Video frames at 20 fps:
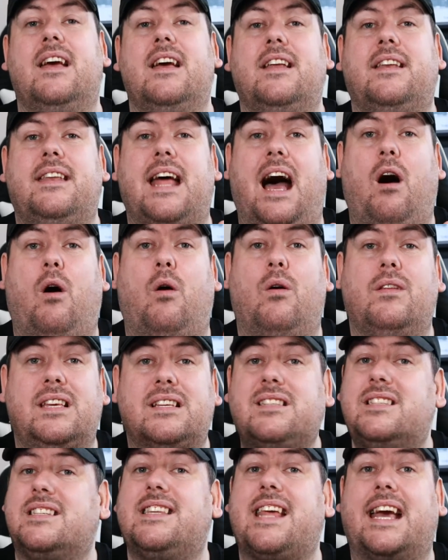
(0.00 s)
Now, this
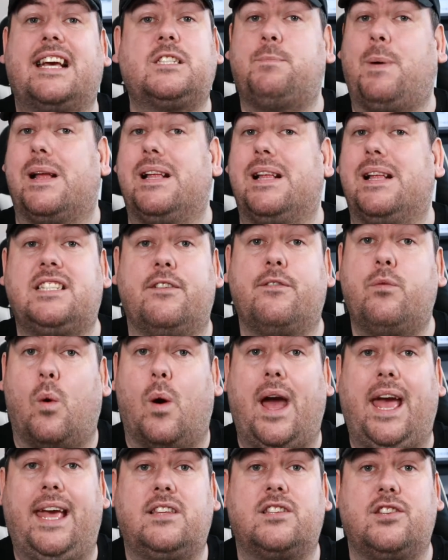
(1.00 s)
is an expensive
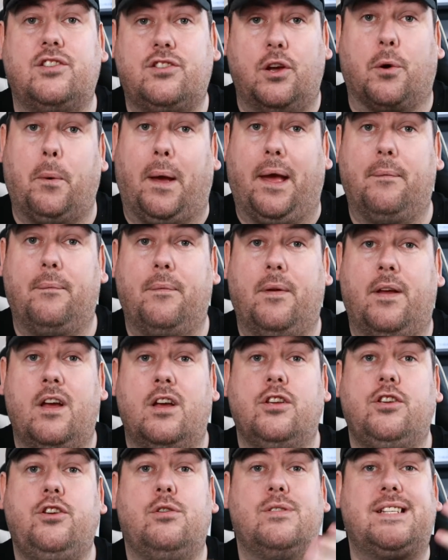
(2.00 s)
way to do it.
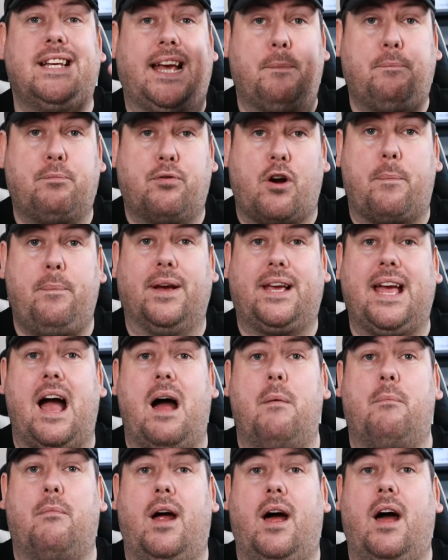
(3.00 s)
Using a proper
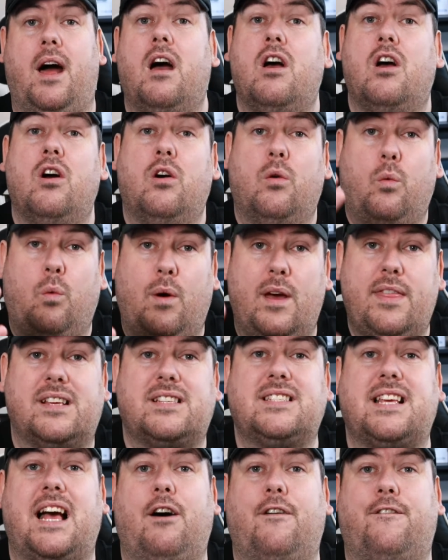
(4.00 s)
camera with a
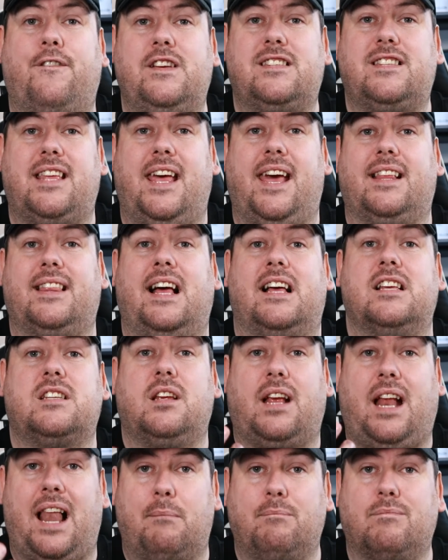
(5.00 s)
selfie stick that's
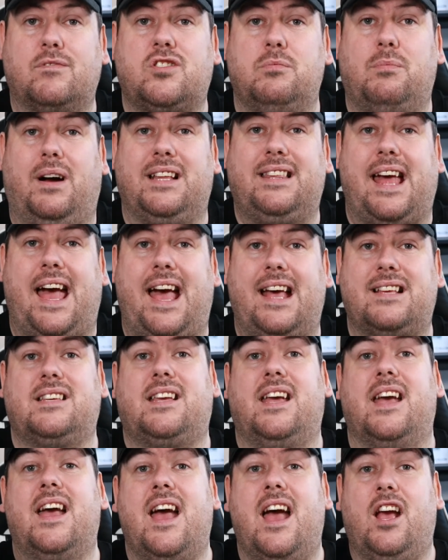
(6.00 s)
clamped to my desk,
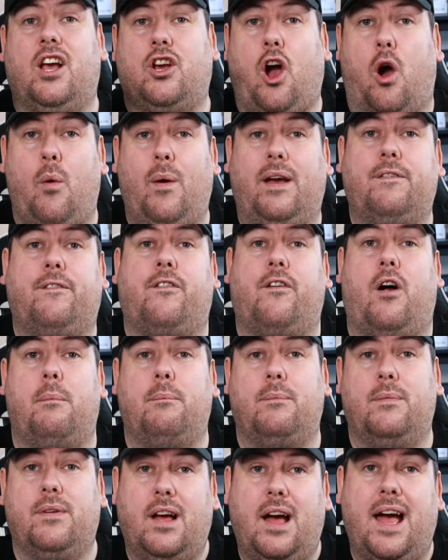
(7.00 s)
going
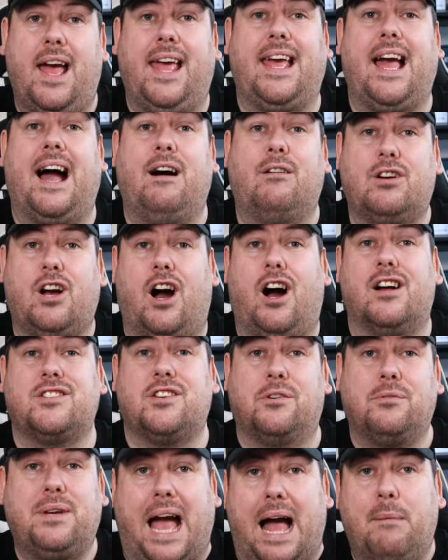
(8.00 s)
from a
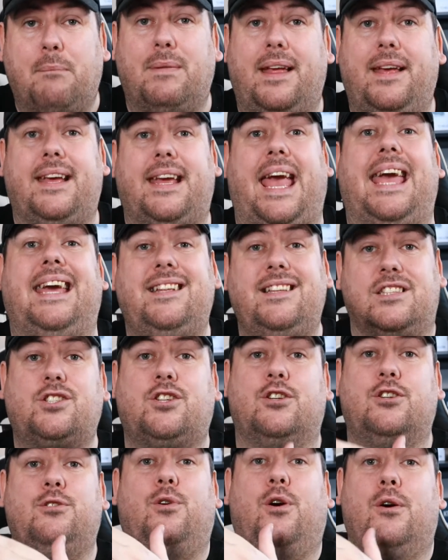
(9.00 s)
Elgato cam link
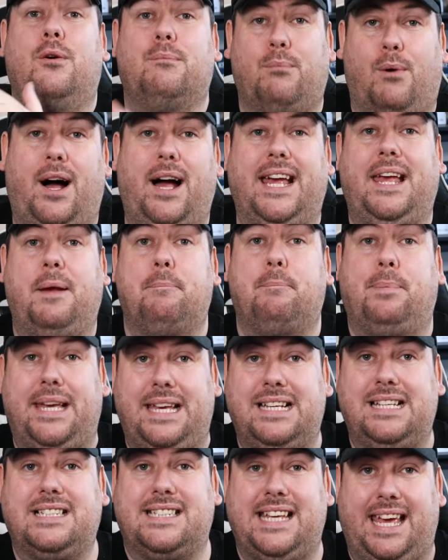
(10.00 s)
into my
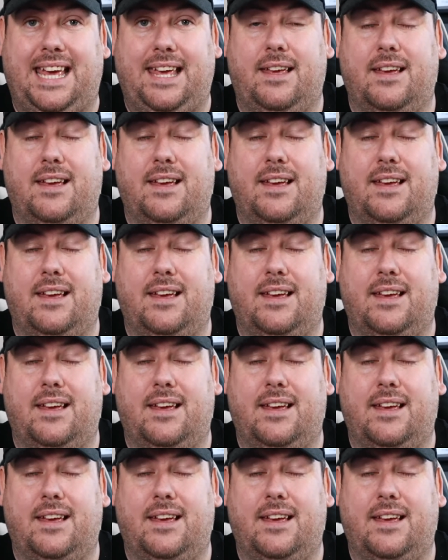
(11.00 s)
PC.